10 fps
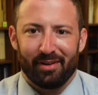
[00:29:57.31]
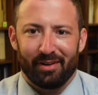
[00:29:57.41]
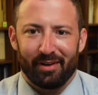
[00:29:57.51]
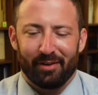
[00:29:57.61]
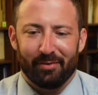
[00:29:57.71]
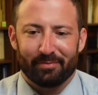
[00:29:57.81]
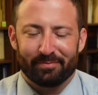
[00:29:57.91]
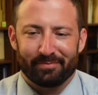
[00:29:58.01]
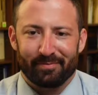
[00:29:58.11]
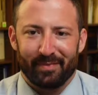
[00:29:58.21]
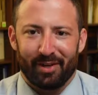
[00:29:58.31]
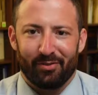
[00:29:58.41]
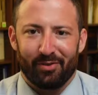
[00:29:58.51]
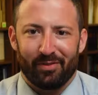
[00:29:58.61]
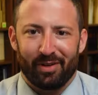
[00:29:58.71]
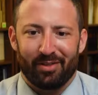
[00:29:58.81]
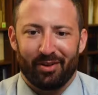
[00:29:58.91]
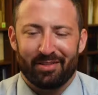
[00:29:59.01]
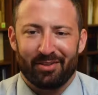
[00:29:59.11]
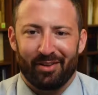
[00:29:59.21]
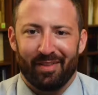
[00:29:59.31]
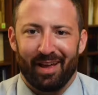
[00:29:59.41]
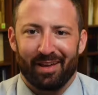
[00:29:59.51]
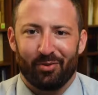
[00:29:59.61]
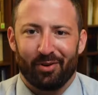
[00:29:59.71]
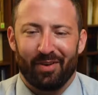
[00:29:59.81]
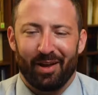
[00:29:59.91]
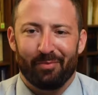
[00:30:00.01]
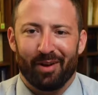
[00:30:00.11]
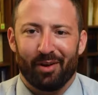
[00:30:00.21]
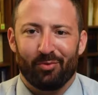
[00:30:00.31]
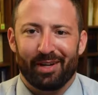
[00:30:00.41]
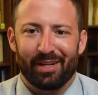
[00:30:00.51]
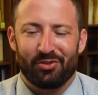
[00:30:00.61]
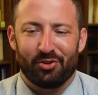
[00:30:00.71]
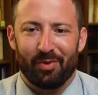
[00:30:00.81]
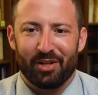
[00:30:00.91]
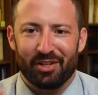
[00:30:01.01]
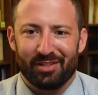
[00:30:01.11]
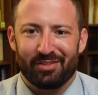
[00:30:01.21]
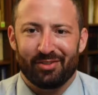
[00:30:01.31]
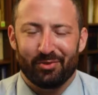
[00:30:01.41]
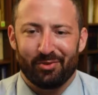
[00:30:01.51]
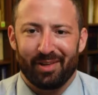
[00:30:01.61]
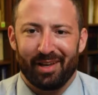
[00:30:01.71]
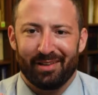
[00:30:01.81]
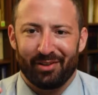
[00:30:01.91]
I don't know if you have any thoughts on that, or if I'm reading too much into that.